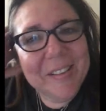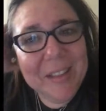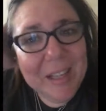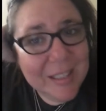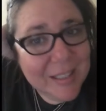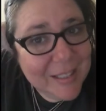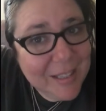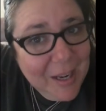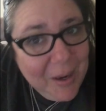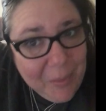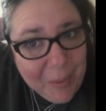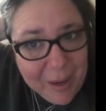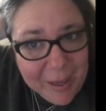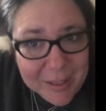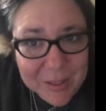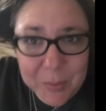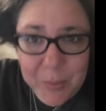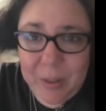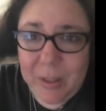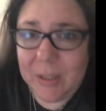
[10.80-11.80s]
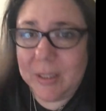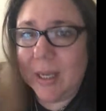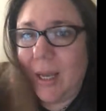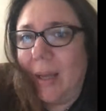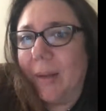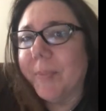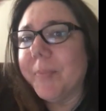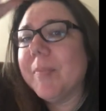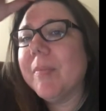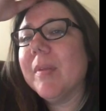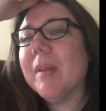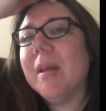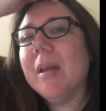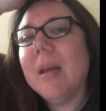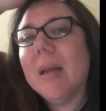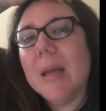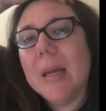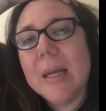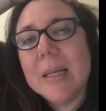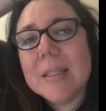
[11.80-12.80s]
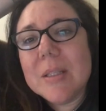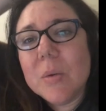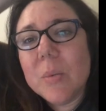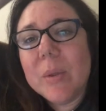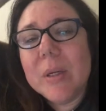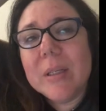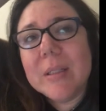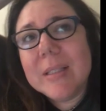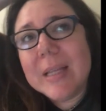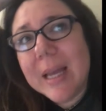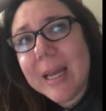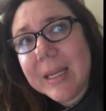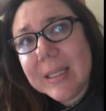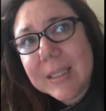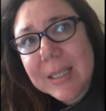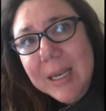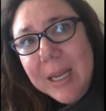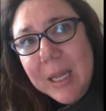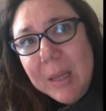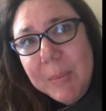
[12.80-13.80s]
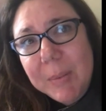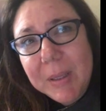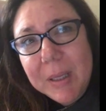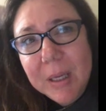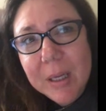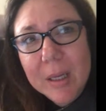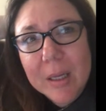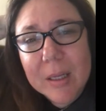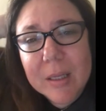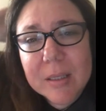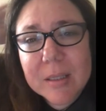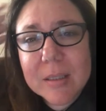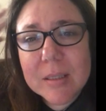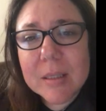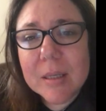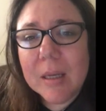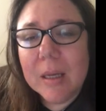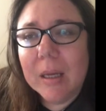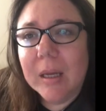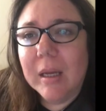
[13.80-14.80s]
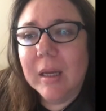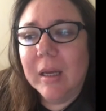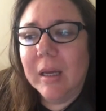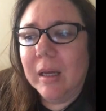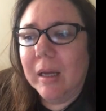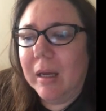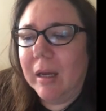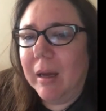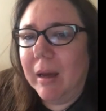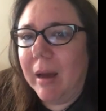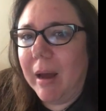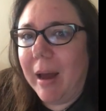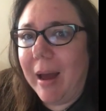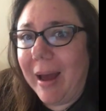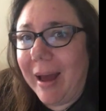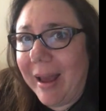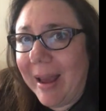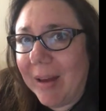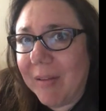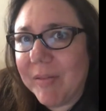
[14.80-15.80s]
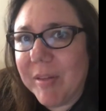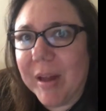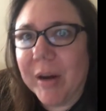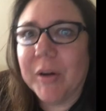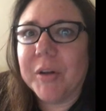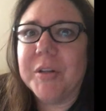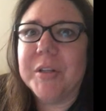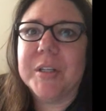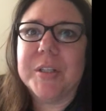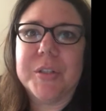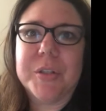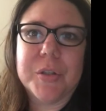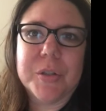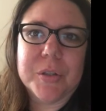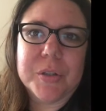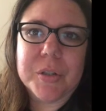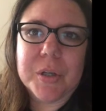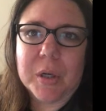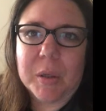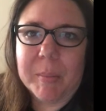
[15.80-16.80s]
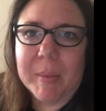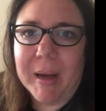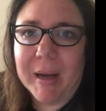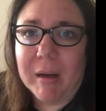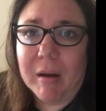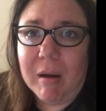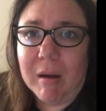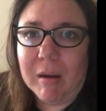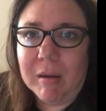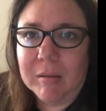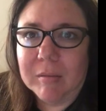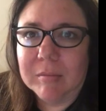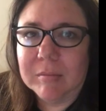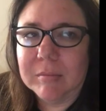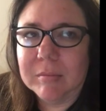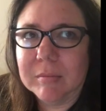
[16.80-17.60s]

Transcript: That's not why it's a weird day. It's a weird day today because I have the air conditioner turned back on.